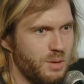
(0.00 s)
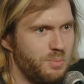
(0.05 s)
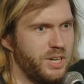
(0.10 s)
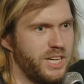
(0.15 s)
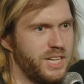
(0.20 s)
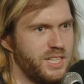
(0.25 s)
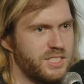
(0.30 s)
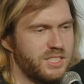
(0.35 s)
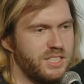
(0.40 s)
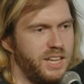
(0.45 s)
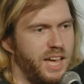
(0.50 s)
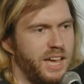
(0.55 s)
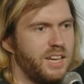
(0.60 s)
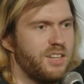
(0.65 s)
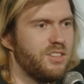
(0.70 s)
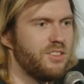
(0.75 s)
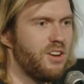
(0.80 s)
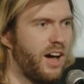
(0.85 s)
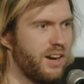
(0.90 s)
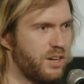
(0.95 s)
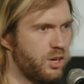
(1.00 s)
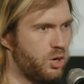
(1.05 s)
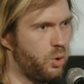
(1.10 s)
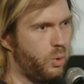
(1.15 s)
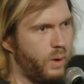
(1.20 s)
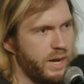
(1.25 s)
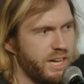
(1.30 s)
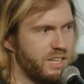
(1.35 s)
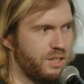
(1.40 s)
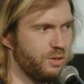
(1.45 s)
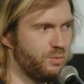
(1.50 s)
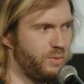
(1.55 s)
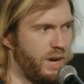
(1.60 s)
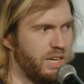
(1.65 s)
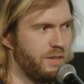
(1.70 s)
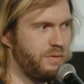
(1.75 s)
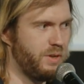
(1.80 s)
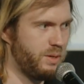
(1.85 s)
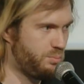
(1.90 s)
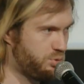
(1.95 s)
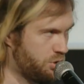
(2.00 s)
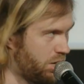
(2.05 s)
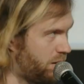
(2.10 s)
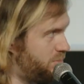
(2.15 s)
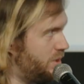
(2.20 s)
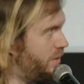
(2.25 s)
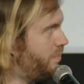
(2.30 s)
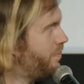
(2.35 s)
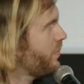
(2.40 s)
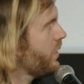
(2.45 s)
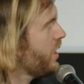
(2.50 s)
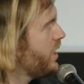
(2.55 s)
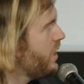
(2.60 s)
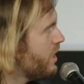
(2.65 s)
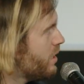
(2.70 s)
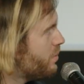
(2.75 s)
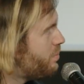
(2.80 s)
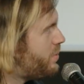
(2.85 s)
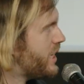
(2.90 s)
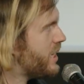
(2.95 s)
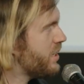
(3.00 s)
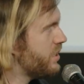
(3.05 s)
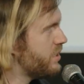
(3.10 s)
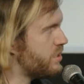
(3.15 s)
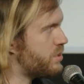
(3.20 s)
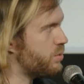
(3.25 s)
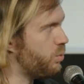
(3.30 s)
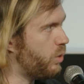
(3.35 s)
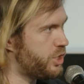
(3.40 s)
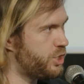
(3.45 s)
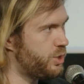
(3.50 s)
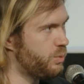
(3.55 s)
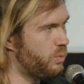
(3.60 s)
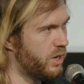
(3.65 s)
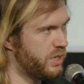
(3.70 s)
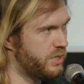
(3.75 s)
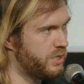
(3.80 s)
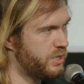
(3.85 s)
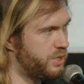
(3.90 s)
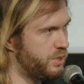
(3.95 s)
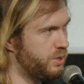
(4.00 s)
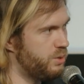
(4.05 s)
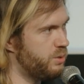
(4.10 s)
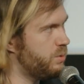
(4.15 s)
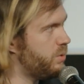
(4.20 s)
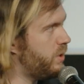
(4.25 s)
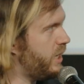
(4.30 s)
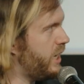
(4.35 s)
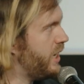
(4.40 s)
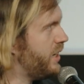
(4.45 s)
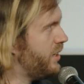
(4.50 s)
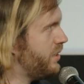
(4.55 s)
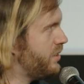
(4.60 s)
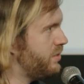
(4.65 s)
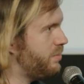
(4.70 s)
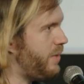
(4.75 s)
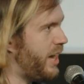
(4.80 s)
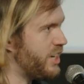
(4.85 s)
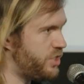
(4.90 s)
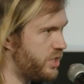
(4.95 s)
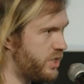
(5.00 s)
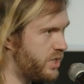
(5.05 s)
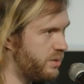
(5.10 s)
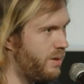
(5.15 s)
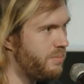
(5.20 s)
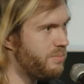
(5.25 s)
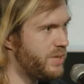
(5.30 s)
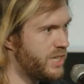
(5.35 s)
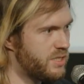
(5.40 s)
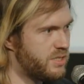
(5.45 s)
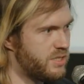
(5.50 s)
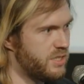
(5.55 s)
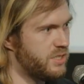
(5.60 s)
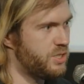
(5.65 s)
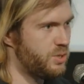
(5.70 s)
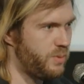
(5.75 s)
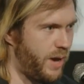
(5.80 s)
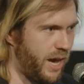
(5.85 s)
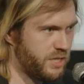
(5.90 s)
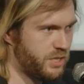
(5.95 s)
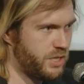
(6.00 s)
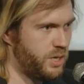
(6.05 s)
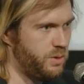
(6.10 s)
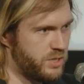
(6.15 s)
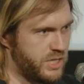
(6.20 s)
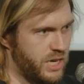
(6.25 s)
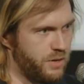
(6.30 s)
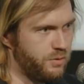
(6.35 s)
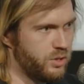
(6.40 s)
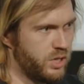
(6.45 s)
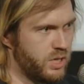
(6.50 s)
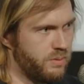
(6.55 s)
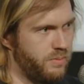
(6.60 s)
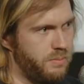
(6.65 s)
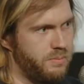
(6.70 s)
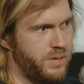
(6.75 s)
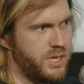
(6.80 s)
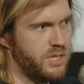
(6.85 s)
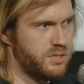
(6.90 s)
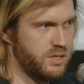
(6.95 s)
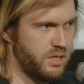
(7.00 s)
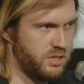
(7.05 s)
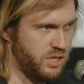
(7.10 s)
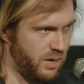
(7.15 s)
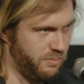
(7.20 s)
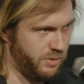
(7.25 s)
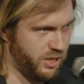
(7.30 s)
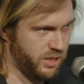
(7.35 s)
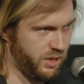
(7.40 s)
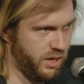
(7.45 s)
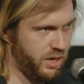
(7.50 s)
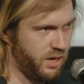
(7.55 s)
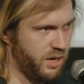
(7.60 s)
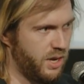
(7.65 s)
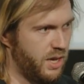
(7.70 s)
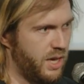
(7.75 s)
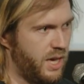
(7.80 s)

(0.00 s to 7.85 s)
but it's like not quite the relevant problem because what you want to do in matching commitments is to execute several commitments atomically.